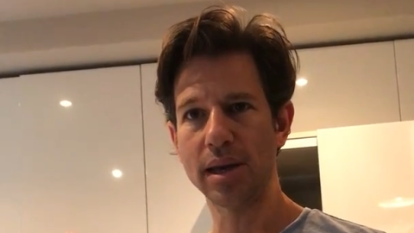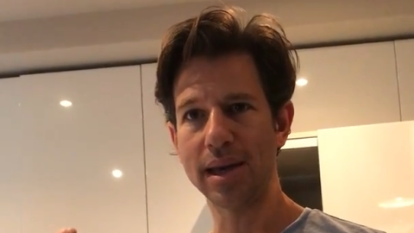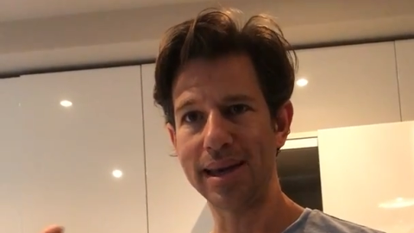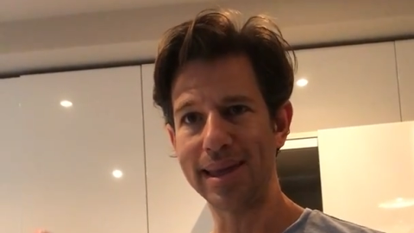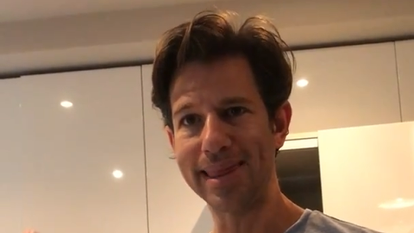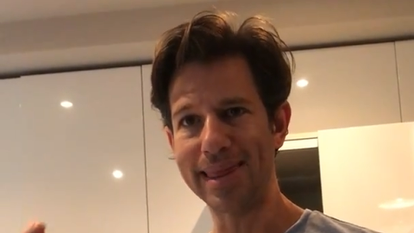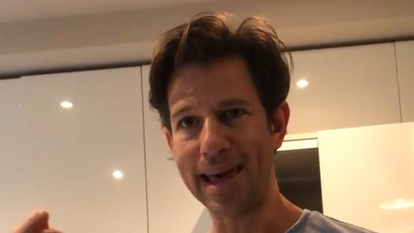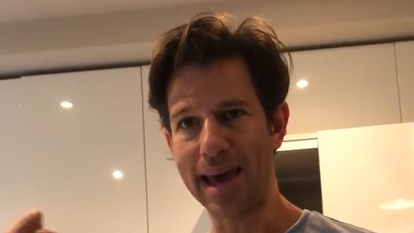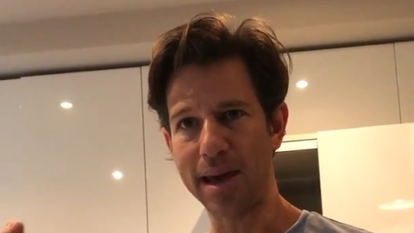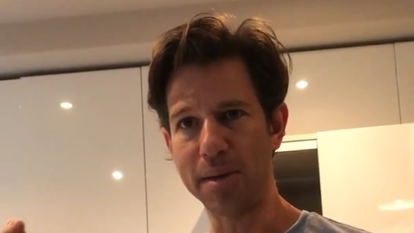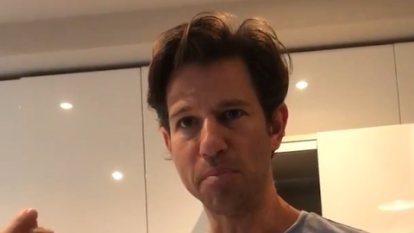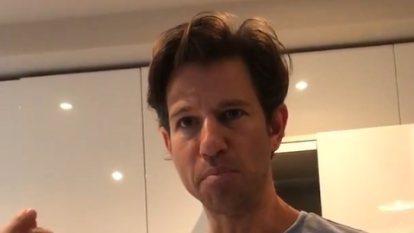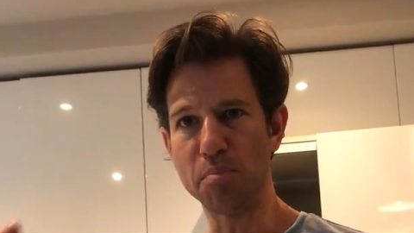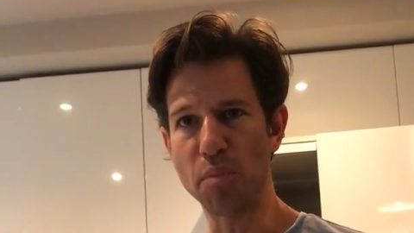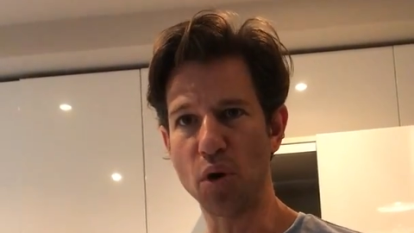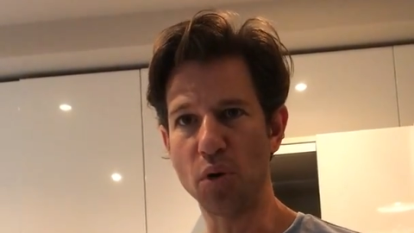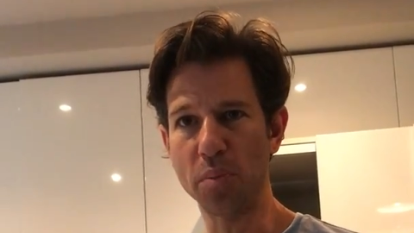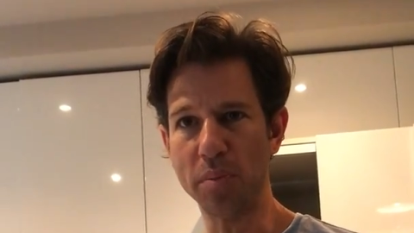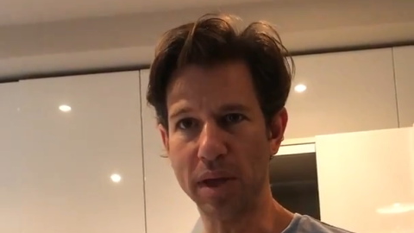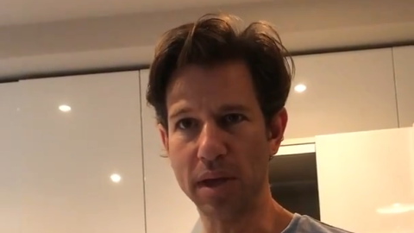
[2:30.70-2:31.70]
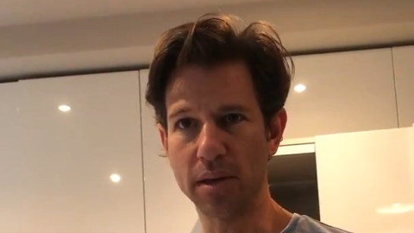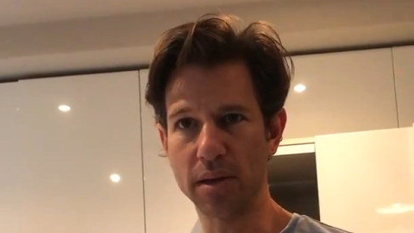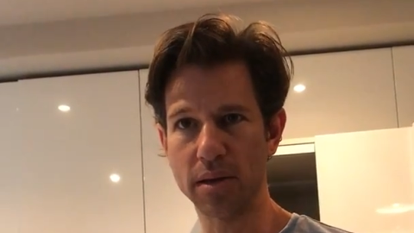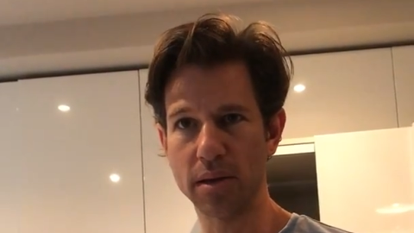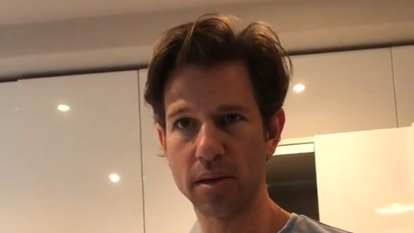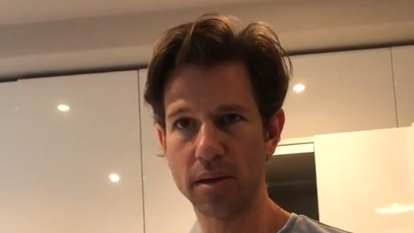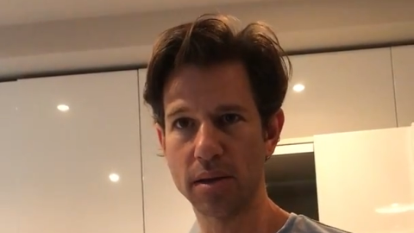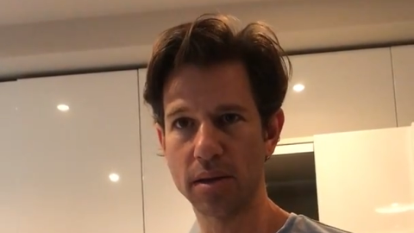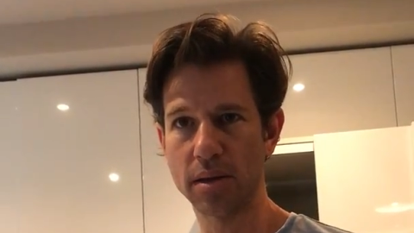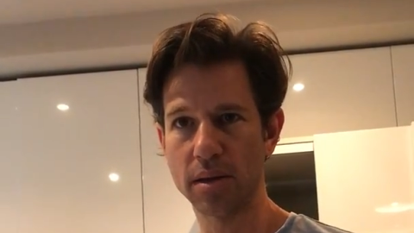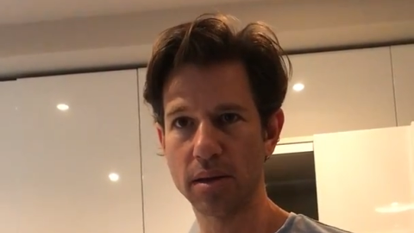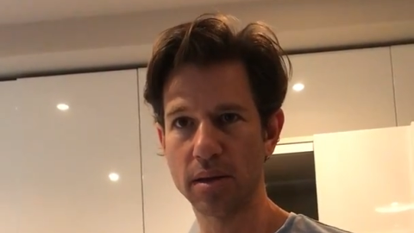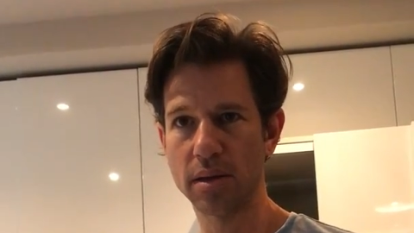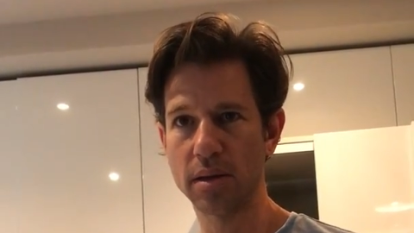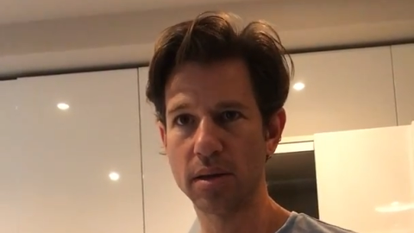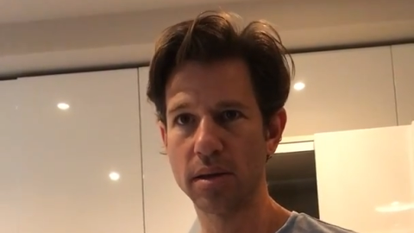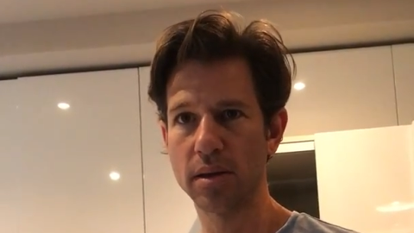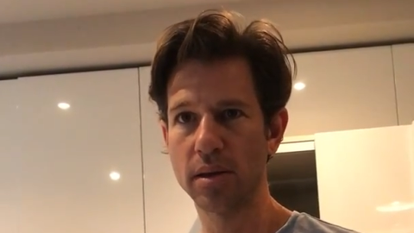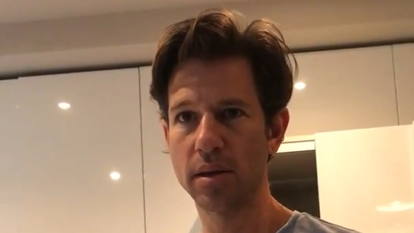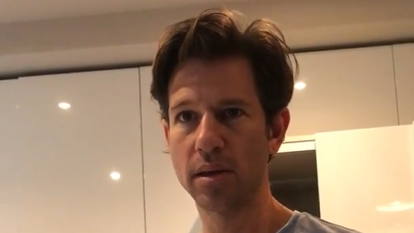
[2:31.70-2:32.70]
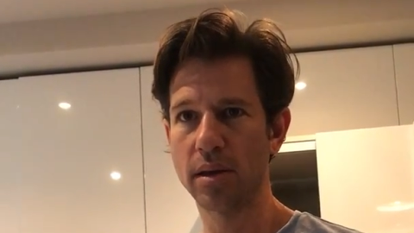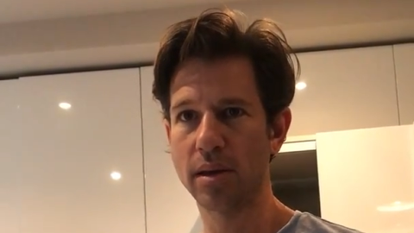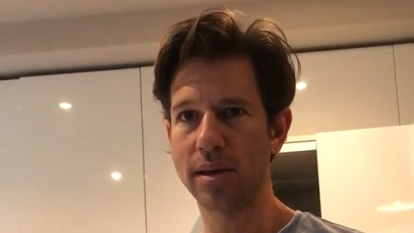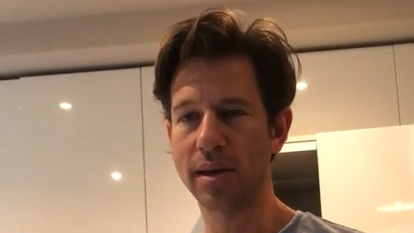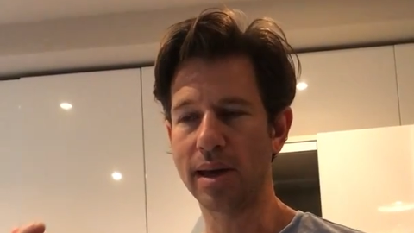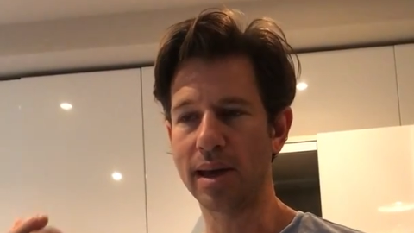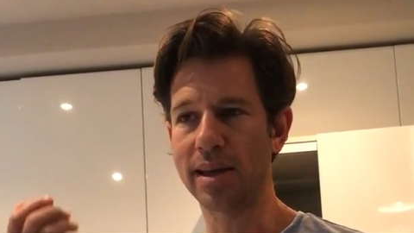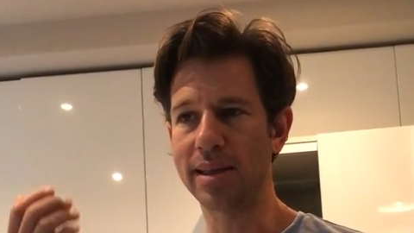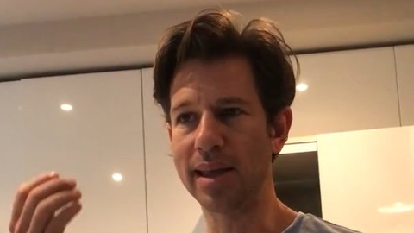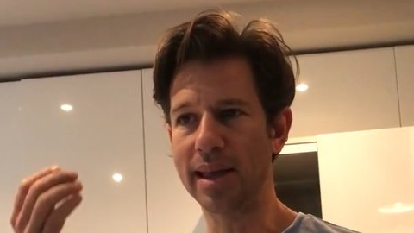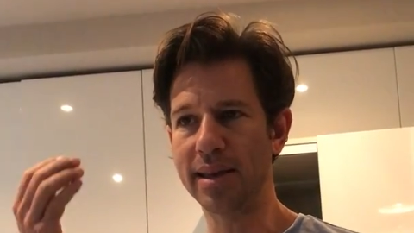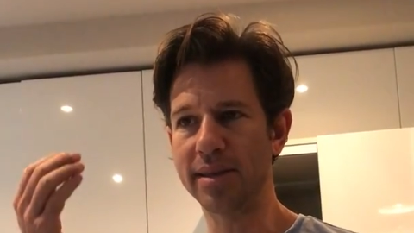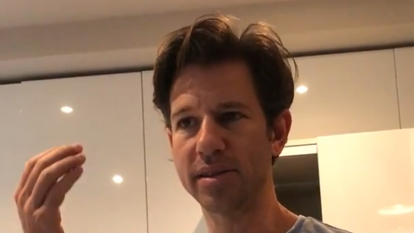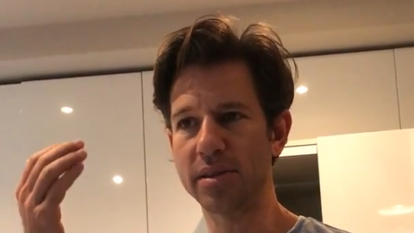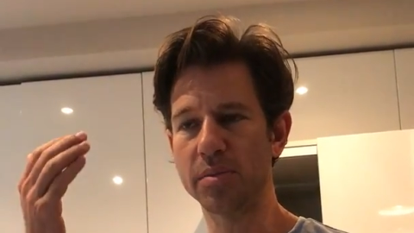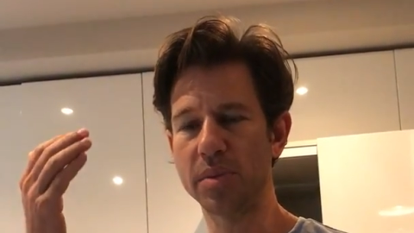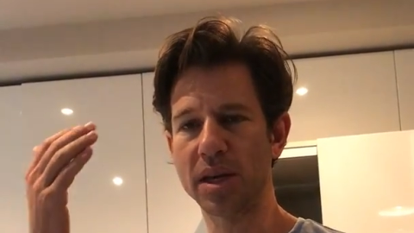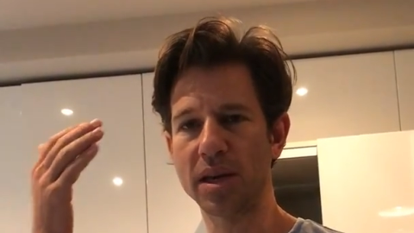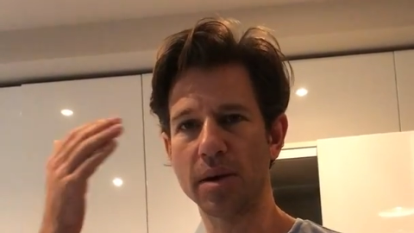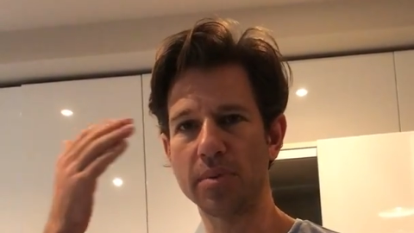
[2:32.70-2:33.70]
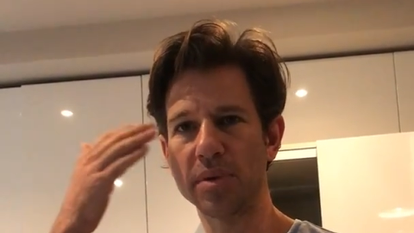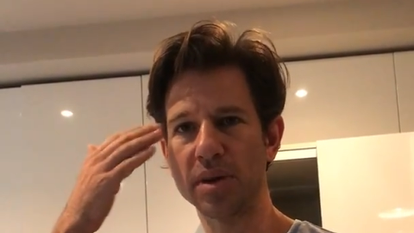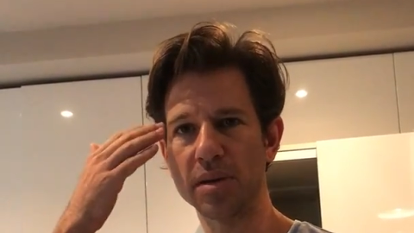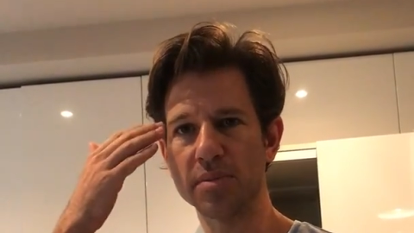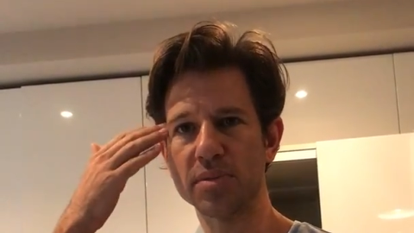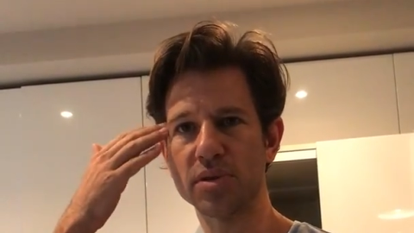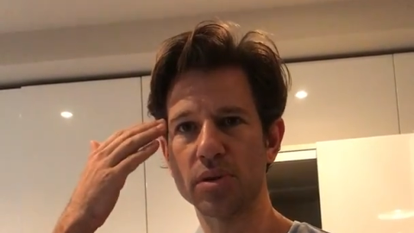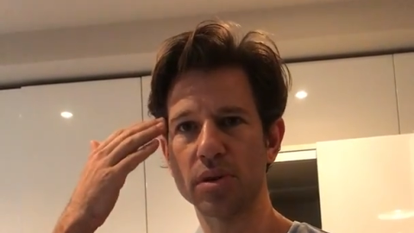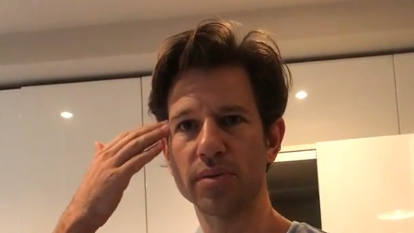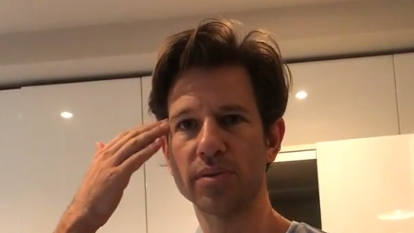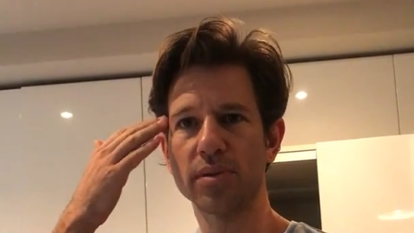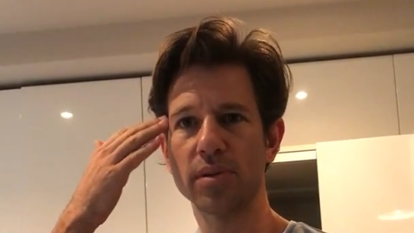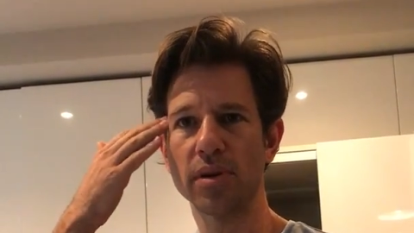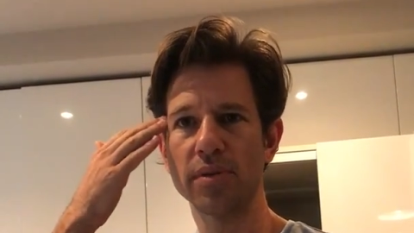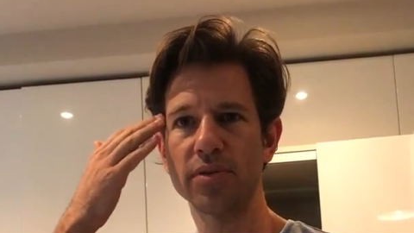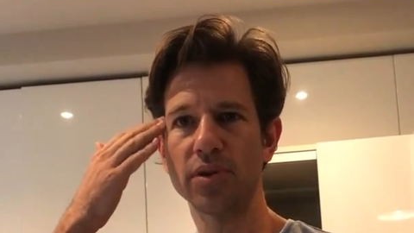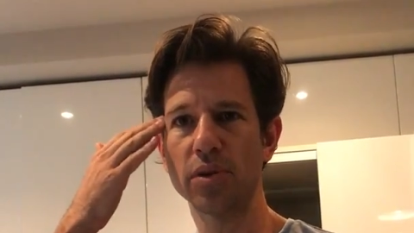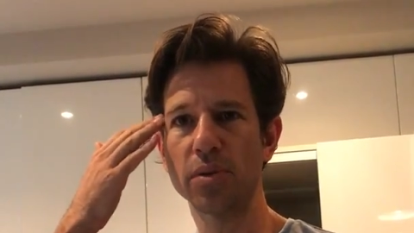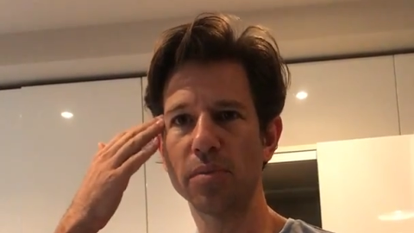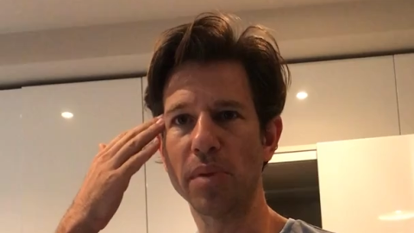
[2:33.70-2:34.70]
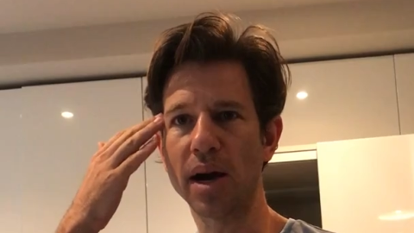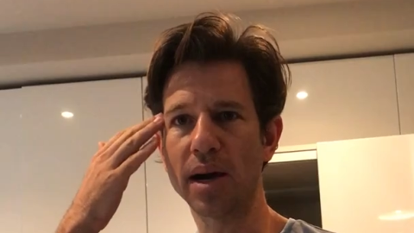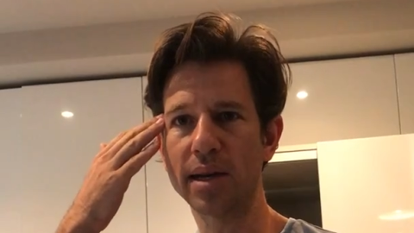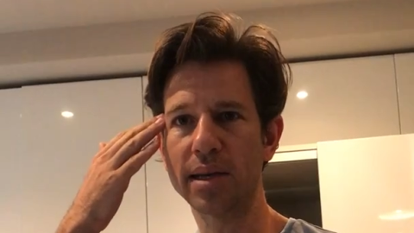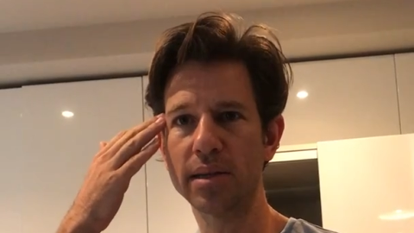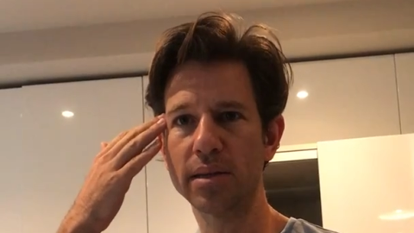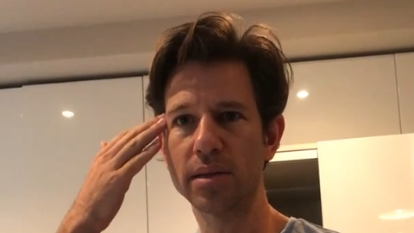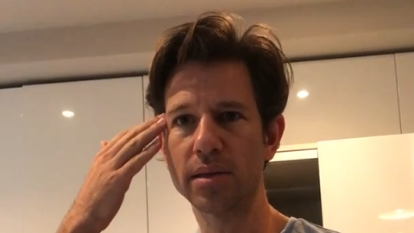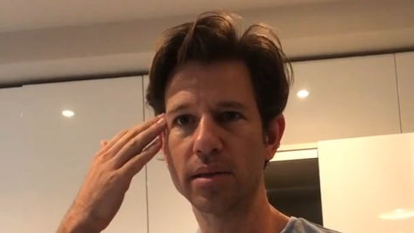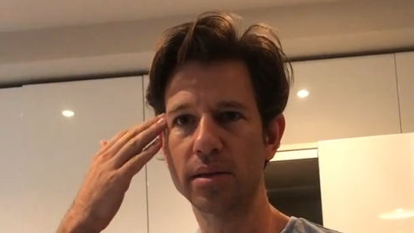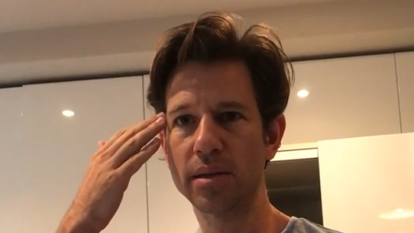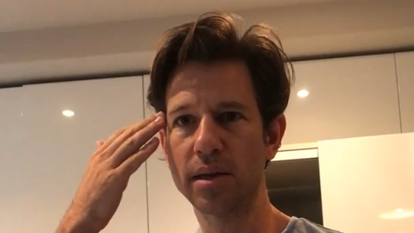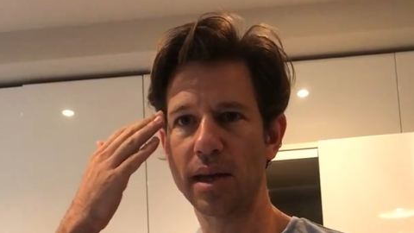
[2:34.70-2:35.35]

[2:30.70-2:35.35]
in that moment, and then to become an observer of your mind